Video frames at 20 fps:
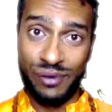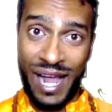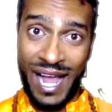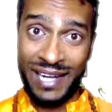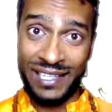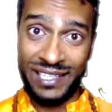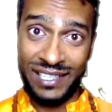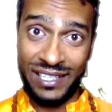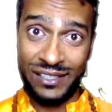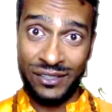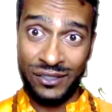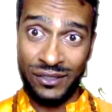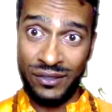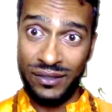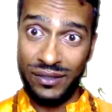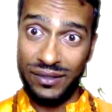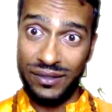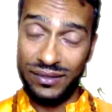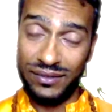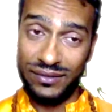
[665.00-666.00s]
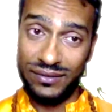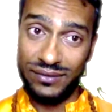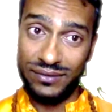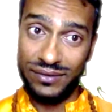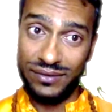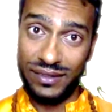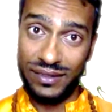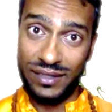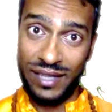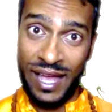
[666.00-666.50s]
practical
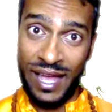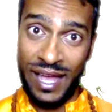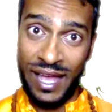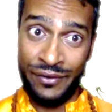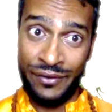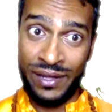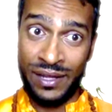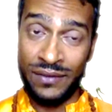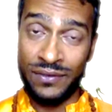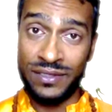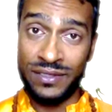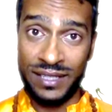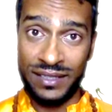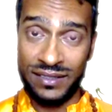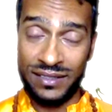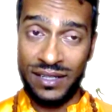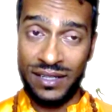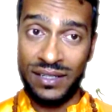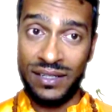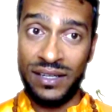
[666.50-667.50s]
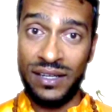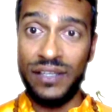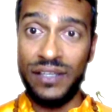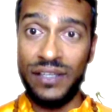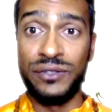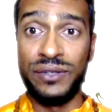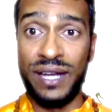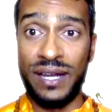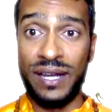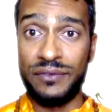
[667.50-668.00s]
gathering of
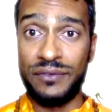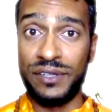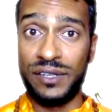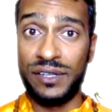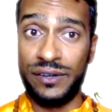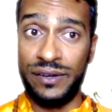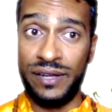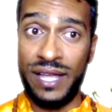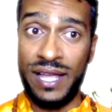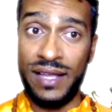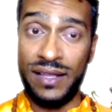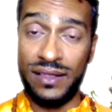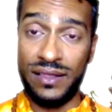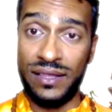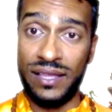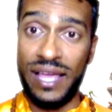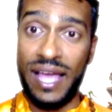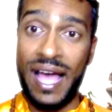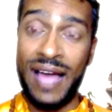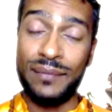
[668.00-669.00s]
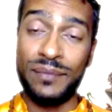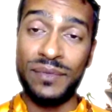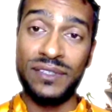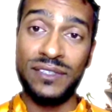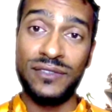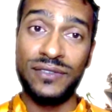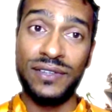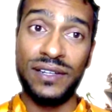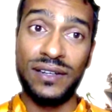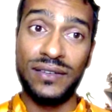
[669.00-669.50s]
satsanga, you have to create the
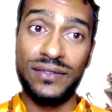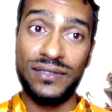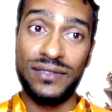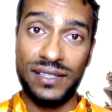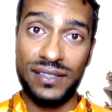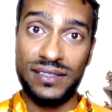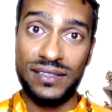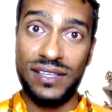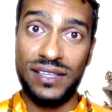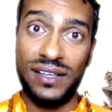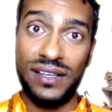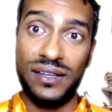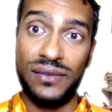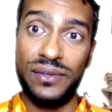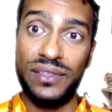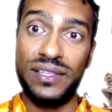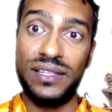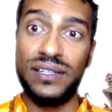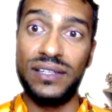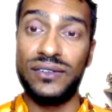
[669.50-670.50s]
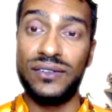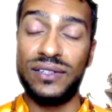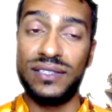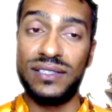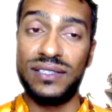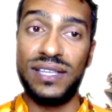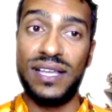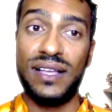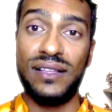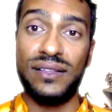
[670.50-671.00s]
atmosphere of satsanga within
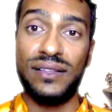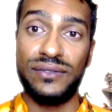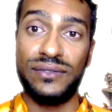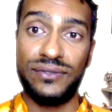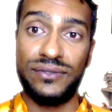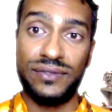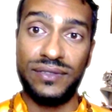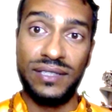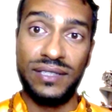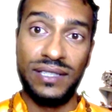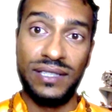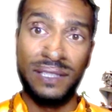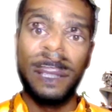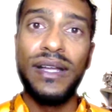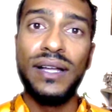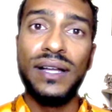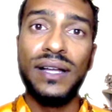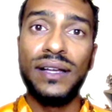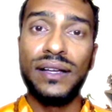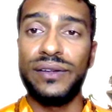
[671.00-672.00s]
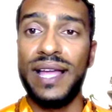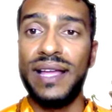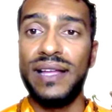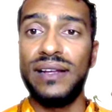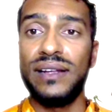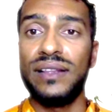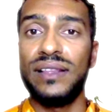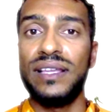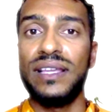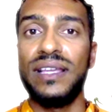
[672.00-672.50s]
yourself.
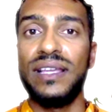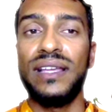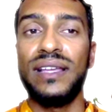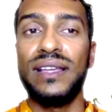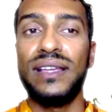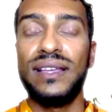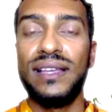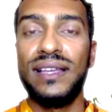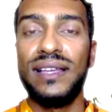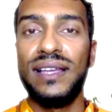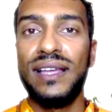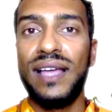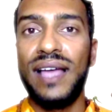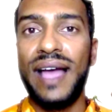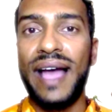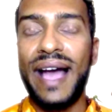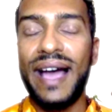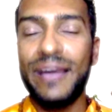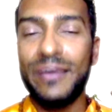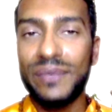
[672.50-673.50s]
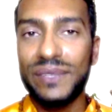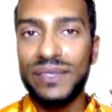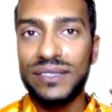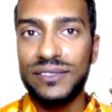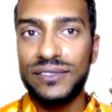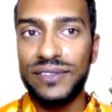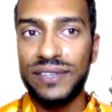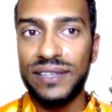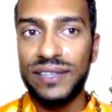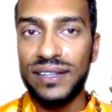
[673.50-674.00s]
Create the
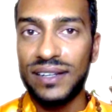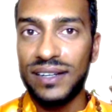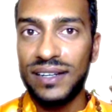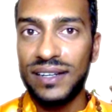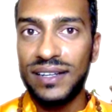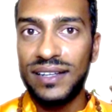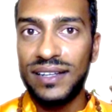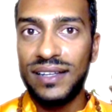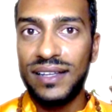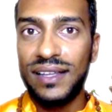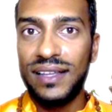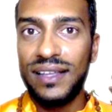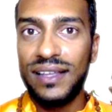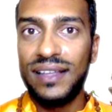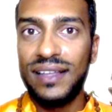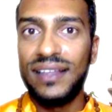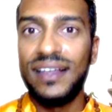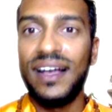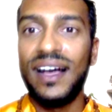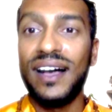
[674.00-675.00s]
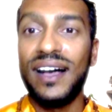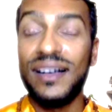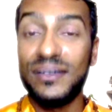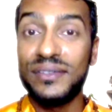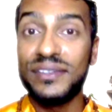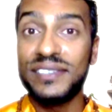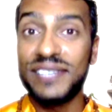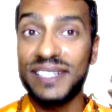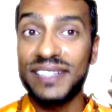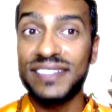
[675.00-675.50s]
atmosphere
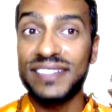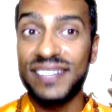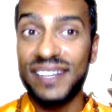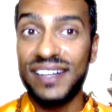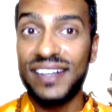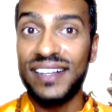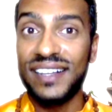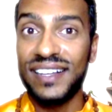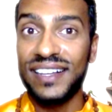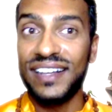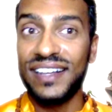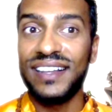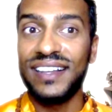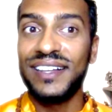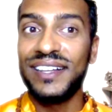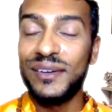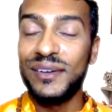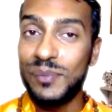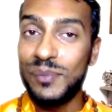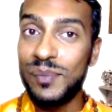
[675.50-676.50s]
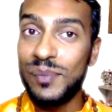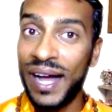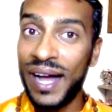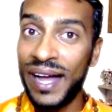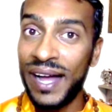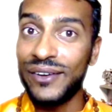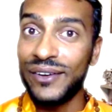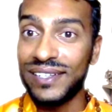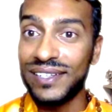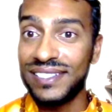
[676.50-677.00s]
of satsanga
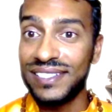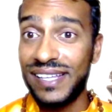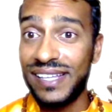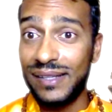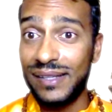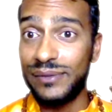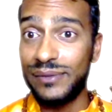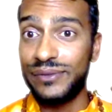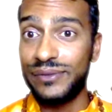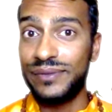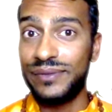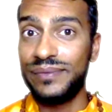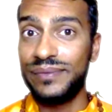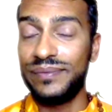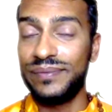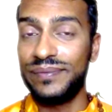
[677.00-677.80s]
by yourself.